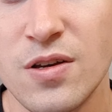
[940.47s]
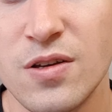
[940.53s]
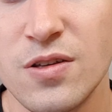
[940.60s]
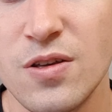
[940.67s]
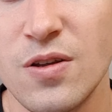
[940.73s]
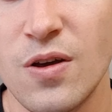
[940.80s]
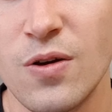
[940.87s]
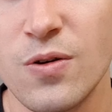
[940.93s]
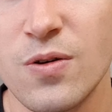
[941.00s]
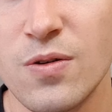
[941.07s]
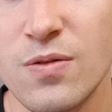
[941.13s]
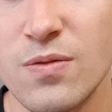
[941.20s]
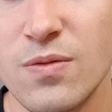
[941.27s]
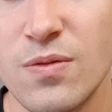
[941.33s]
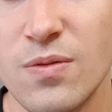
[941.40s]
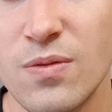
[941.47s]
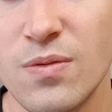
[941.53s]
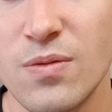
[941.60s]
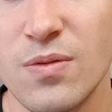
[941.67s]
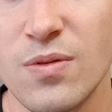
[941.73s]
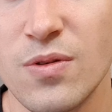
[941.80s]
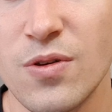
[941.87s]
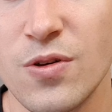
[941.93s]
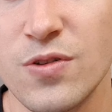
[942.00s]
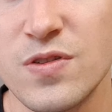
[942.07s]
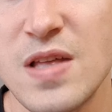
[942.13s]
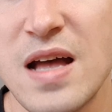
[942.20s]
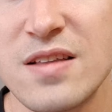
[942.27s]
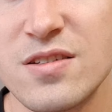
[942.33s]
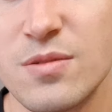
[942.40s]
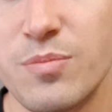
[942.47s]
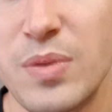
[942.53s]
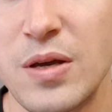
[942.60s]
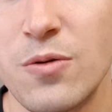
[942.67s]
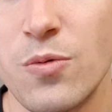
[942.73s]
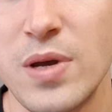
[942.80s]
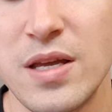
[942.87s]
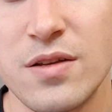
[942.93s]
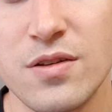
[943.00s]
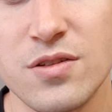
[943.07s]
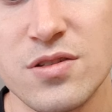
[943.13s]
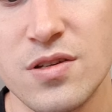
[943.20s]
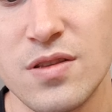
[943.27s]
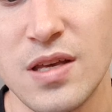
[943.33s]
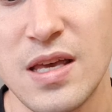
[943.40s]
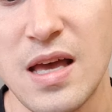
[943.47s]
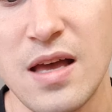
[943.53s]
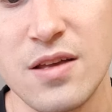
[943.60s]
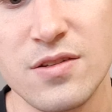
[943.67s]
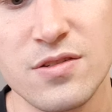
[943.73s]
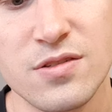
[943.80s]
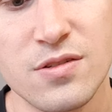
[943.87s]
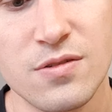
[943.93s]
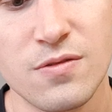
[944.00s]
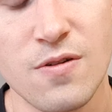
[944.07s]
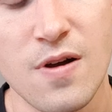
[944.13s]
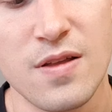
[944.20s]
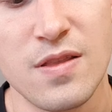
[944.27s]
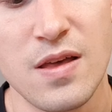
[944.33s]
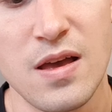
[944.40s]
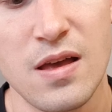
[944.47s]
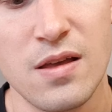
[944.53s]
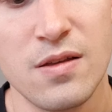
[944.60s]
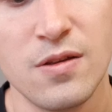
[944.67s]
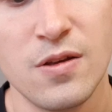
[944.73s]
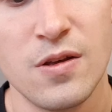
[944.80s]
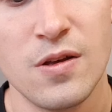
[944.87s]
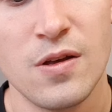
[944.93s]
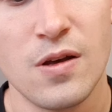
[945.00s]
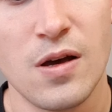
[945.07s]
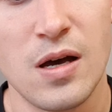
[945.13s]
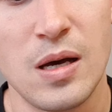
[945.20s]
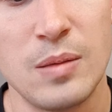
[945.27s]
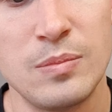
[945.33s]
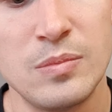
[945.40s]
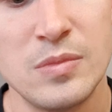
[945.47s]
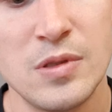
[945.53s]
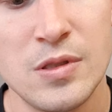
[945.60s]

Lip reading: you know, because that's a big weakness in the case right there. Oh,